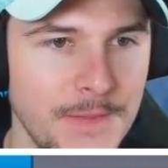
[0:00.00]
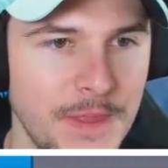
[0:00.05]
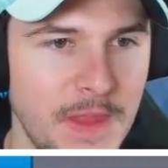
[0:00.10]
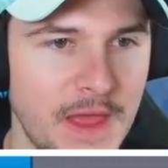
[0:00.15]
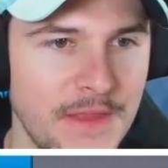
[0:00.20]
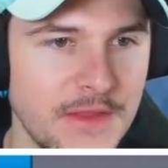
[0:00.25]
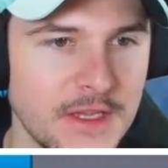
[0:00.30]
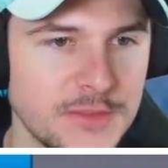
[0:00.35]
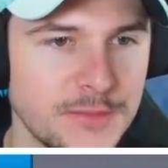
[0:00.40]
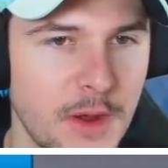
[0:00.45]

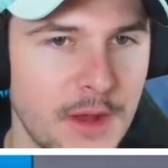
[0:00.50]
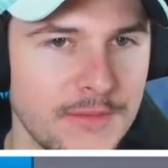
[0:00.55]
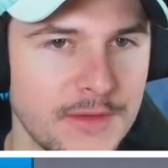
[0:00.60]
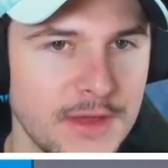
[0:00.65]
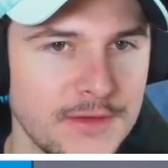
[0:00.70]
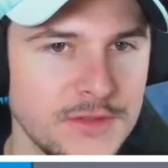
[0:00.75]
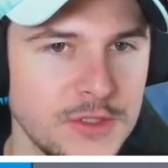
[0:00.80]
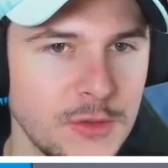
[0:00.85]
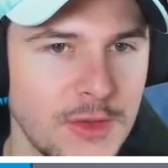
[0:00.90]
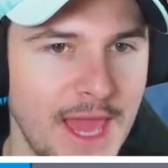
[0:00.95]
And this probably
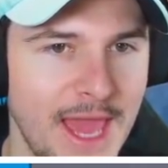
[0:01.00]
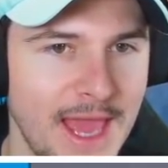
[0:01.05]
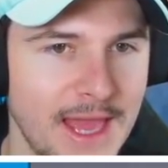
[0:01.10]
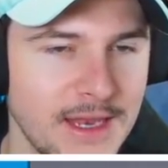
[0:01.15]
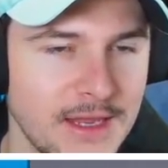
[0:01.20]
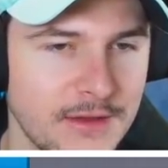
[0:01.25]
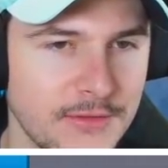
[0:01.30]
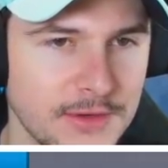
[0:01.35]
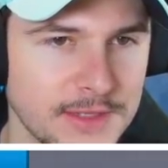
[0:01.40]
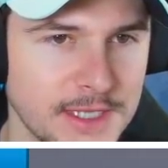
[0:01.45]
gives you
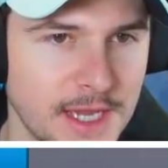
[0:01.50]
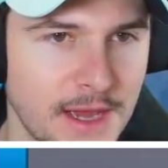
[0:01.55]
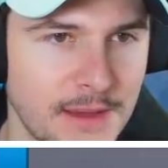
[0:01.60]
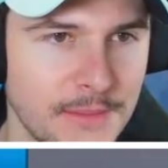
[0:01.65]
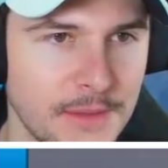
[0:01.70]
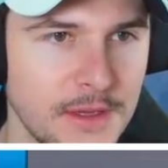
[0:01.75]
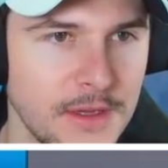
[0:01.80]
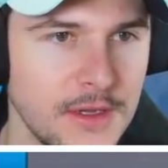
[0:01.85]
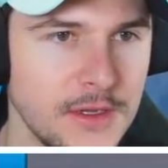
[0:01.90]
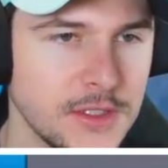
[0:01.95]
candy every time.
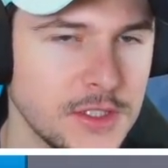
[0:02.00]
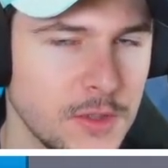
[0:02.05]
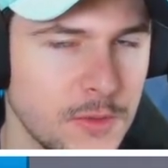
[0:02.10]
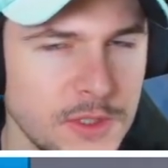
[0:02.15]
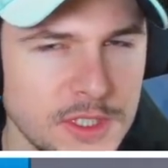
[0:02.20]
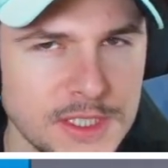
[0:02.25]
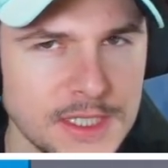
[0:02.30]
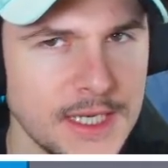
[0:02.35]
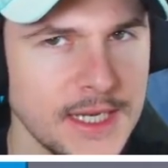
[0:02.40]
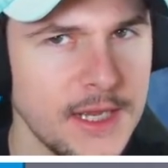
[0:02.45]
So we're
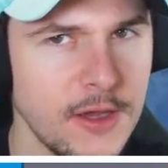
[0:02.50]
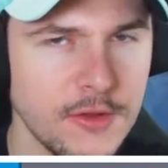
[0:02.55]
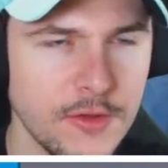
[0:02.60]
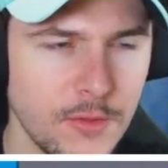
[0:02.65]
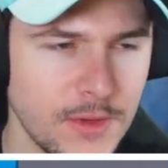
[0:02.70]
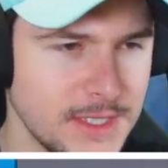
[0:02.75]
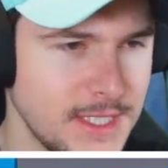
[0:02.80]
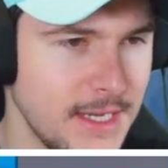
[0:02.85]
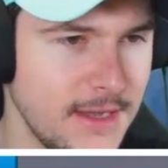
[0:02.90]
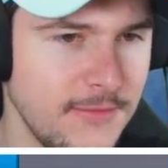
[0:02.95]
just gonna kill the
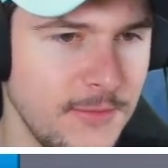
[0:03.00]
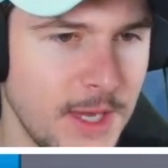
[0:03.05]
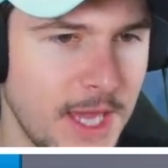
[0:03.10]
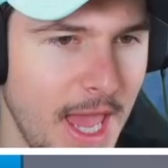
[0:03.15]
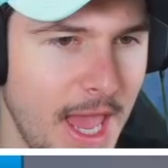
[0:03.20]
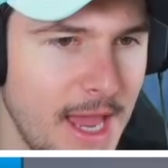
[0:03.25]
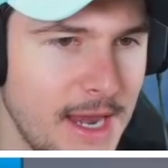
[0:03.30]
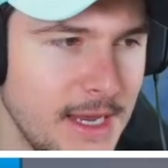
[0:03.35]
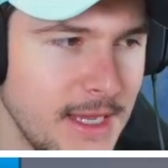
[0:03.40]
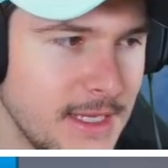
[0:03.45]
ones that give me
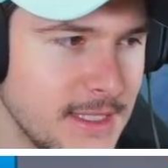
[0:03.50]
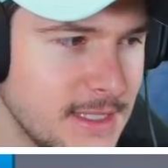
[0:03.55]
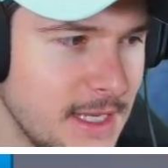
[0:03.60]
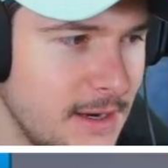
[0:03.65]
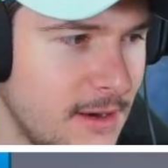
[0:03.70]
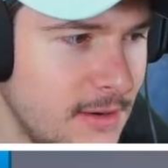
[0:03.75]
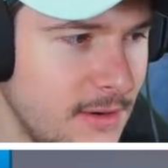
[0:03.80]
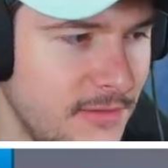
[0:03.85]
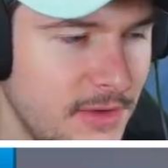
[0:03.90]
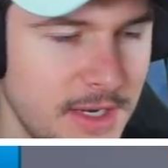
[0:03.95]
candy because I
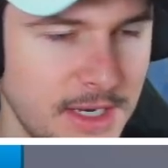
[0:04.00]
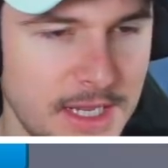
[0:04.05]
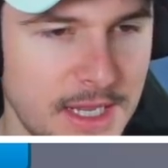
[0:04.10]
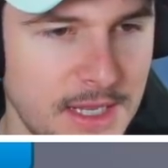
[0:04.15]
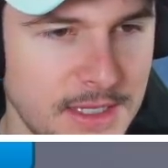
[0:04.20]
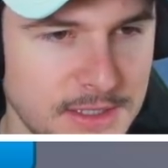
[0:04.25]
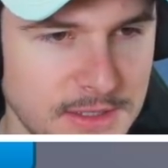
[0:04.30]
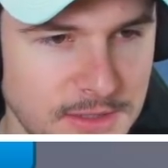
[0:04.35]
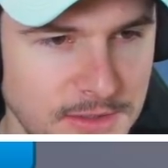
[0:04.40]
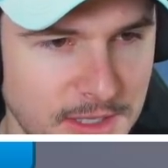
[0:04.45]
don't even
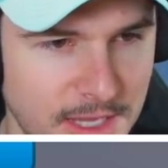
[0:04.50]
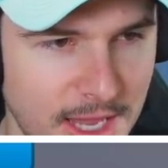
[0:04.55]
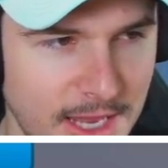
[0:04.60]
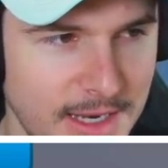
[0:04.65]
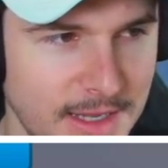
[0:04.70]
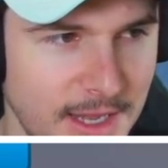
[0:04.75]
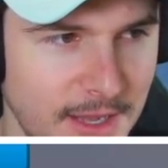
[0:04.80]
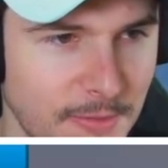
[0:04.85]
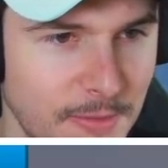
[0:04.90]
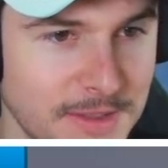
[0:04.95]
need to do the candy
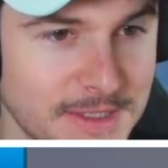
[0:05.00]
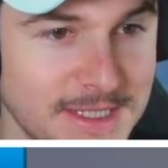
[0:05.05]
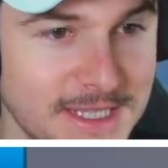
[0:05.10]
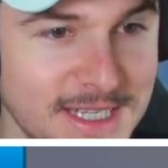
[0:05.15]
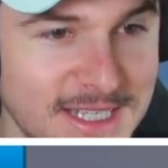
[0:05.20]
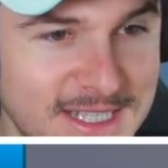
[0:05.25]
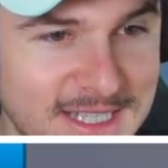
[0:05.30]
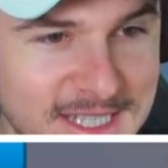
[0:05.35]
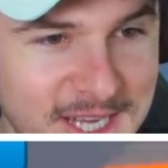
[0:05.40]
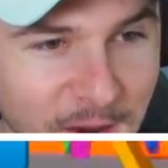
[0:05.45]
cane ones.
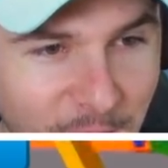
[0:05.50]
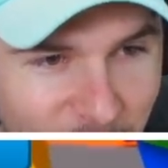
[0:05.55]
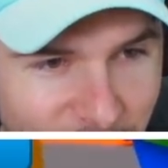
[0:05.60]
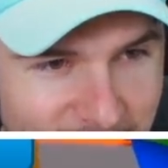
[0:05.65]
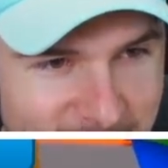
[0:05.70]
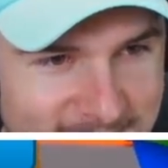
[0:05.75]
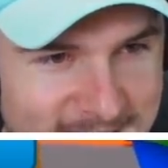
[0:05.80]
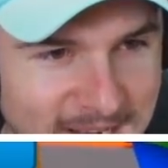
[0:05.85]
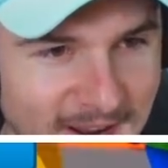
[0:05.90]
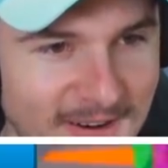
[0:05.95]
These
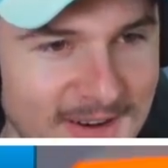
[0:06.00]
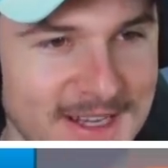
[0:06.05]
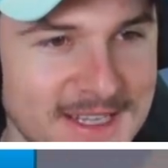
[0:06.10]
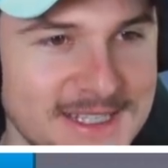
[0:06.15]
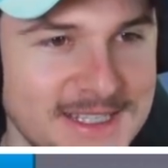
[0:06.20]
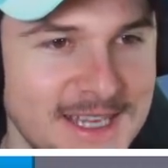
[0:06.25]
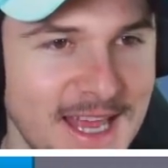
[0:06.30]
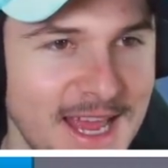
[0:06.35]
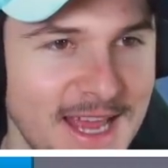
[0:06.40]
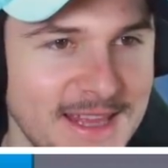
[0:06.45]
swords are
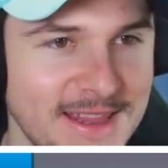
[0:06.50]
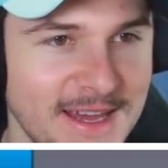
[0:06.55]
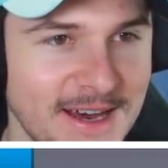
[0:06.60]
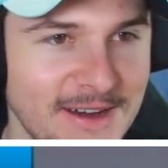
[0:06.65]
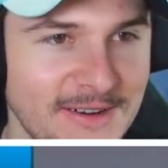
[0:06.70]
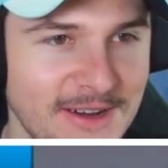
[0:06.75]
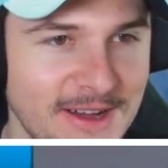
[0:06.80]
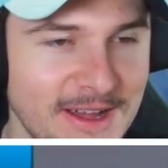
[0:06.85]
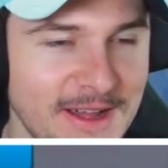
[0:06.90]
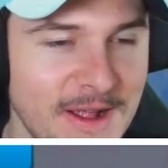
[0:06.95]
insane
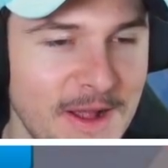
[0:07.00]
though.